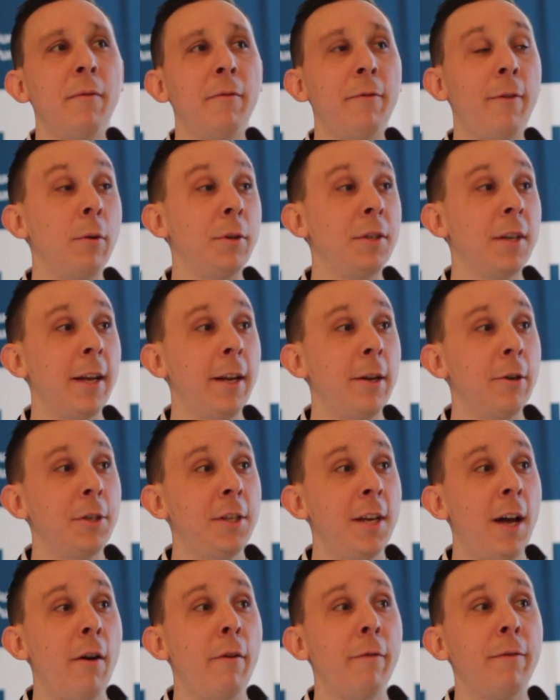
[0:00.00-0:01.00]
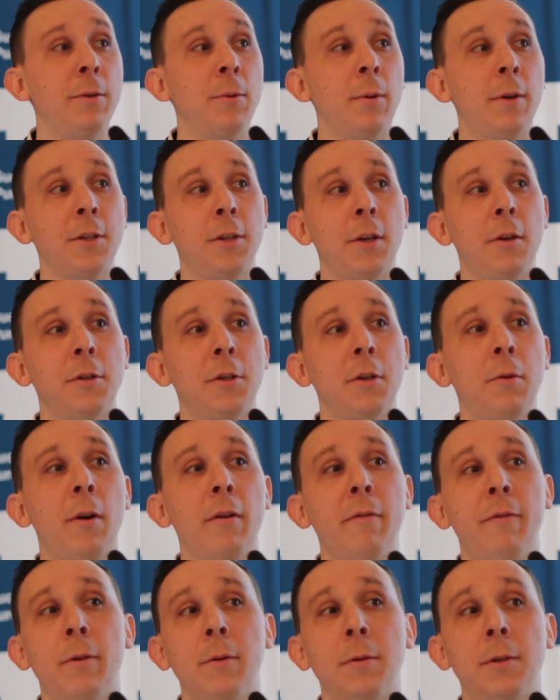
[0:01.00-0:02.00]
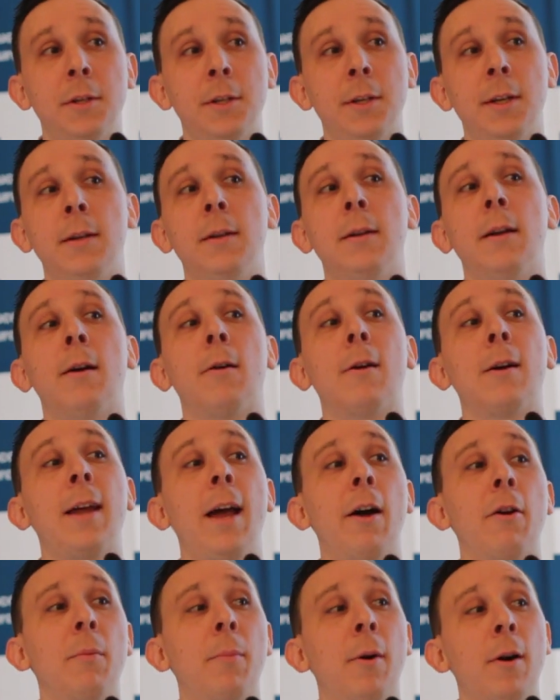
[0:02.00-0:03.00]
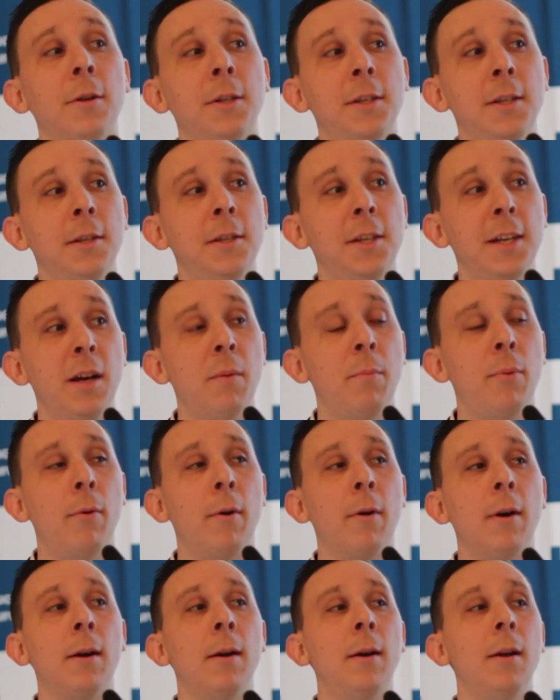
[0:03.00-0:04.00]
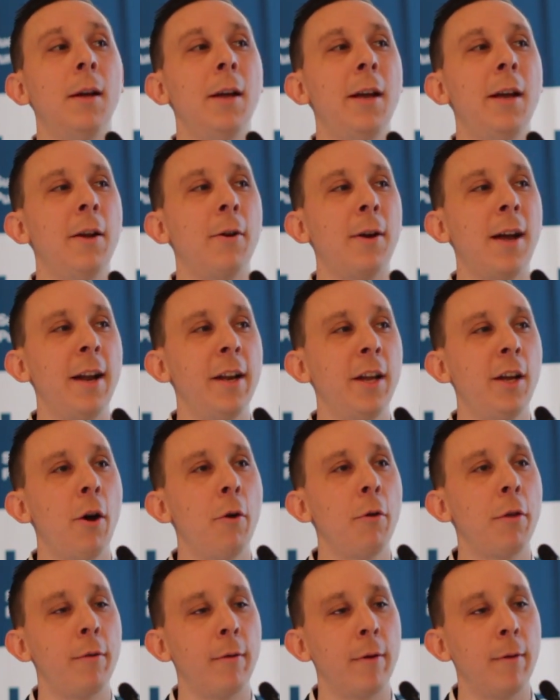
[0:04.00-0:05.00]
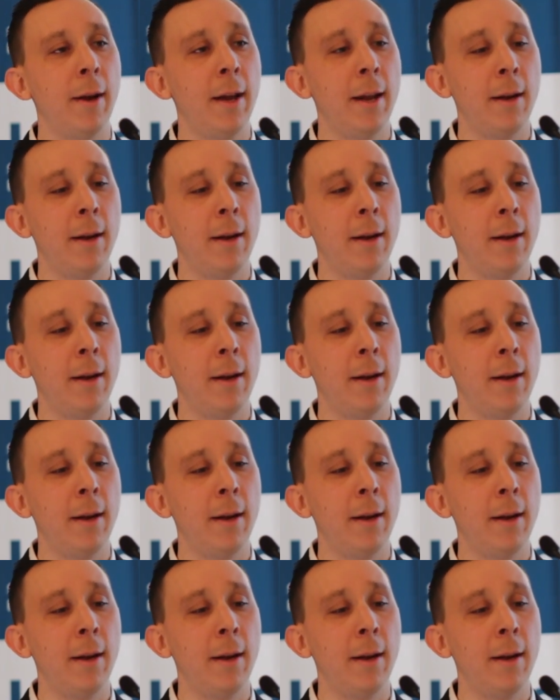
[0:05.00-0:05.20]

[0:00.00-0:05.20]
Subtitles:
folks like yourself, as well as also our folks and our counterparts in Singapore, kind of go through.